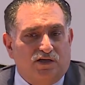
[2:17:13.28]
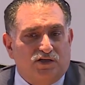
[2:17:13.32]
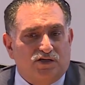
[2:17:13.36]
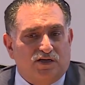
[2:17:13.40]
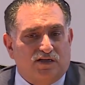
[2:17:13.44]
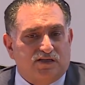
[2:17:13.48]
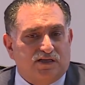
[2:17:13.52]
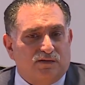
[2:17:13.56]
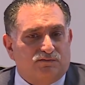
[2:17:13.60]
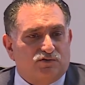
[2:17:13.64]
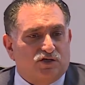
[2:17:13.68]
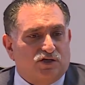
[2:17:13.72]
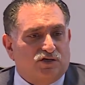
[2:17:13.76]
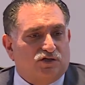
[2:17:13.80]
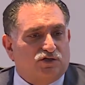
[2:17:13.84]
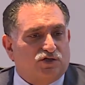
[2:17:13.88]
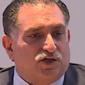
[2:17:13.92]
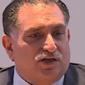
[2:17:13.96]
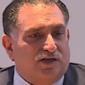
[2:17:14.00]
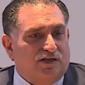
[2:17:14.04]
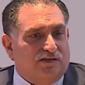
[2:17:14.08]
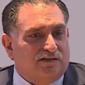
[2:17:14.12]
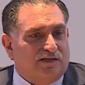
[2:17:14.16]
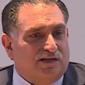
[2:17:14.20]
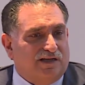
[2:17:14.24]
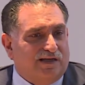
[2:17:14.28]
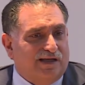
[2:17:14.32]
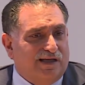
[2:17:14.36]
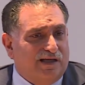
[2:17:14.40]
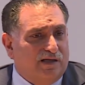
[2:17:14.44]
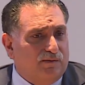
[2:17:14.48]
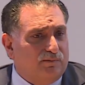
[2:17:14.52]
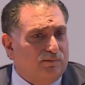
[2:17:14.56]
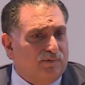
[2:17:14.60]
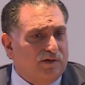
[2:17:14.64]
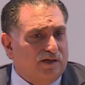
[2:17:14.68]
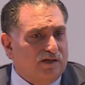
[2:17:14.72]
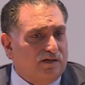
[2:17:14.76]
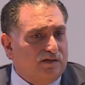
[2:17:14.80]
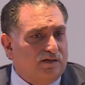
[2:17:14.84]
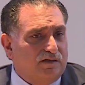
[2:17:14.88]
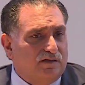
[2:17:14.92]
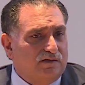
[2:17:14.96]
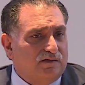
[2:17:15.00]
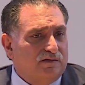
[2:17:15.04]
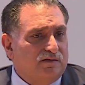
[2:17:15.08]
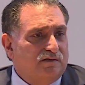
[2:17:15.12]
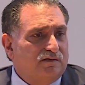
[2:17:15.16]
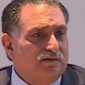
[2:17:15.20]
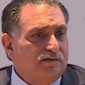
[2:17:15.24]

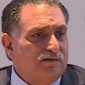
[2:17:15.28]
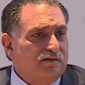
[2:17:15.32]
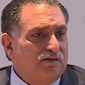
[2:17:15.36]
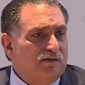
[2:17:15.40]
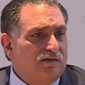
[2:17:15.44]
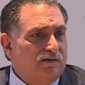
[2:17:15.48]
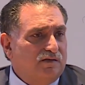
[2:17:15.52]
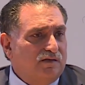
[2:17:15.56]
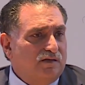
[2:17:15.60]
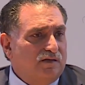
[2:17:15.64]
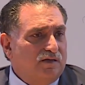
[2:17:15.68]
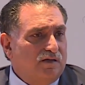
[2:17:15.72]
Nobody in the